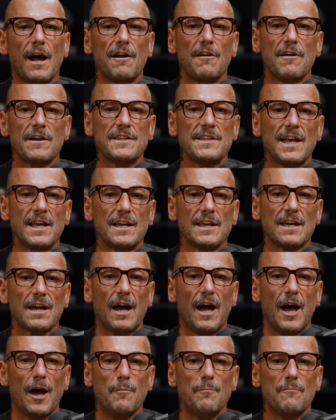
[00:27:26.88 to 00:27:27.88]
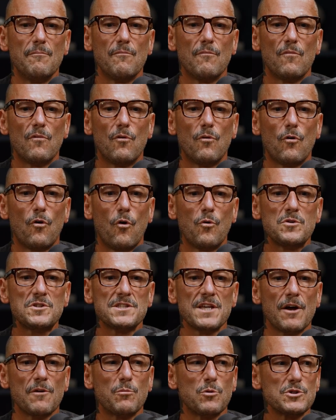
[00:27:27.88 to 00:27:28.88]
And I think
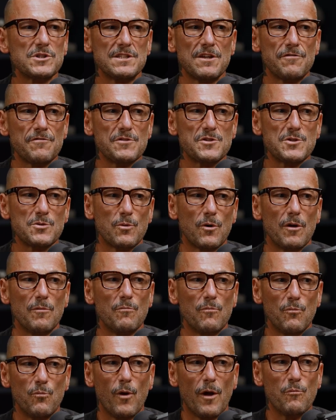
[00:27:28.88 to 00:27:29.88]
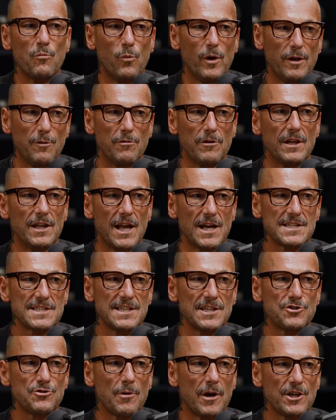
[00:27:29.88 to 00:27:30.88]
also what's different to when we were in that
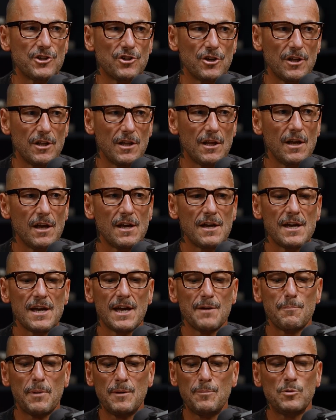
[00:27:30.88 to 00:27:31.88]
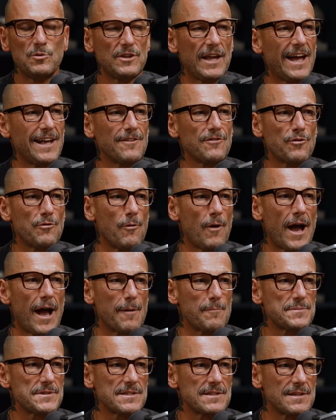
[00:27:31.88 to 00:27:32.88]
situation, people date through
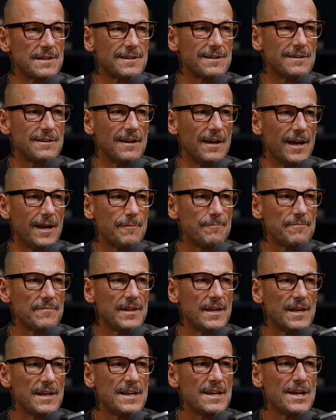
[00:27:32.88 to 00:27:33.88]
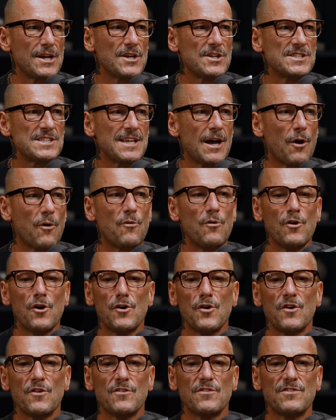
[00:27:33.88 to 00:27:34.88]
apps. Yeah. So
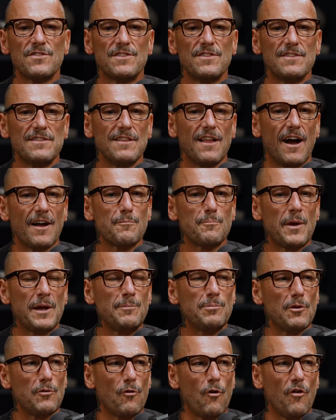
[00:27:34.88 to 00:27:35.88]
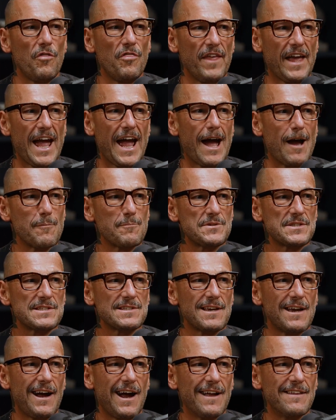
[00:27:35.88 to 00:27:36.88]
like people are on the
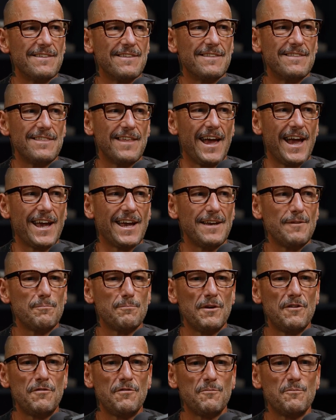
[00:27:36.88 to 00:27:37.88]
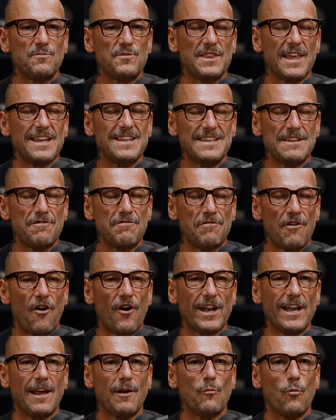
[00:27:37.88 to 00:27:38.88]
apps and they're
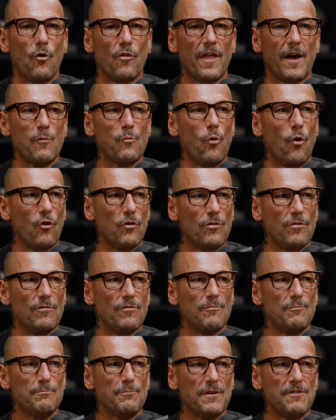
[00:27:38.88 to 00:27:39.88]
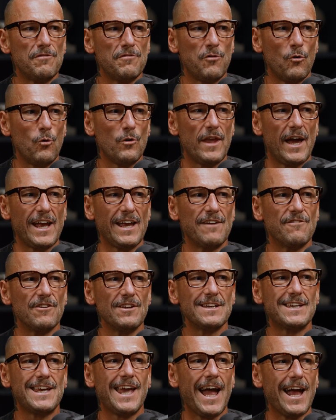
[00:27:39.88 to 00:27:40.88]
defining what they want before they
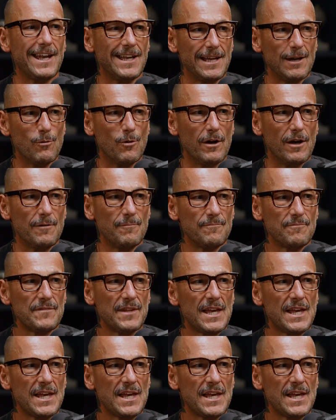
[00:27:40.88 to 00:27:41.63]
even get anywhere.